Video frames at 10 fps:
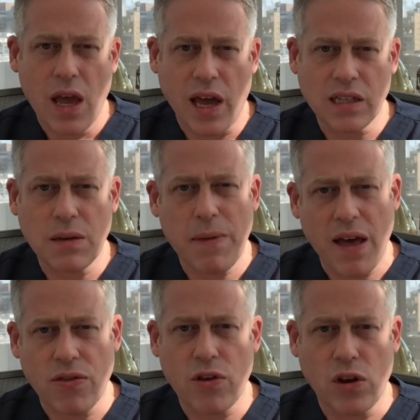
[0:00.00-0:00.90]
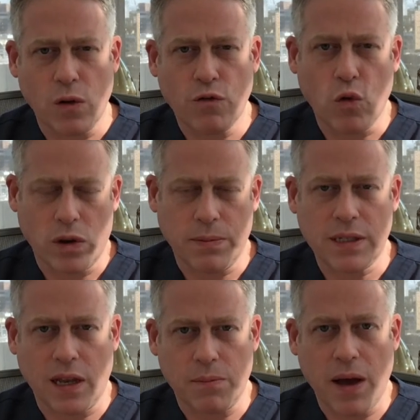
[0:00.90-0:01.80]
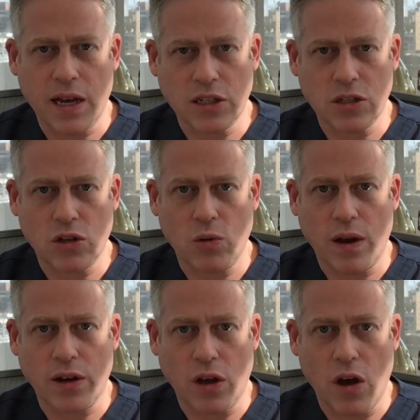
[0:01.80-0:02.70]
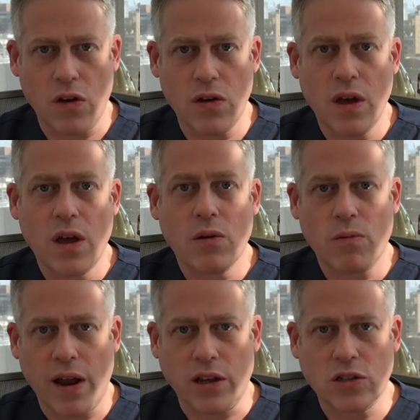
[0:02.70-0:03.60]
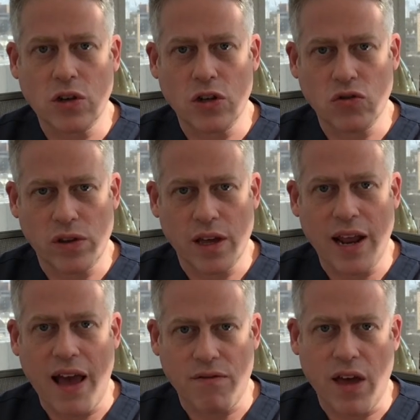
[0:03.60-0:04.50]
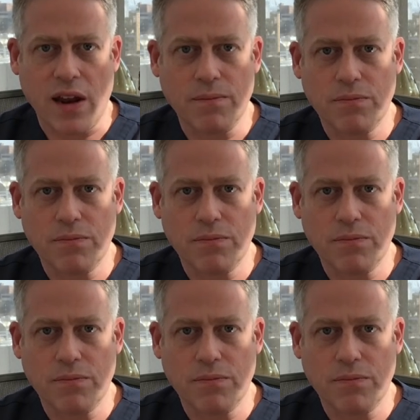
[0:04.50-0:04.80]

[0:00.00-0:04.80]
And it's about 30 or 40% of patients who undergo radiosurgery that have that.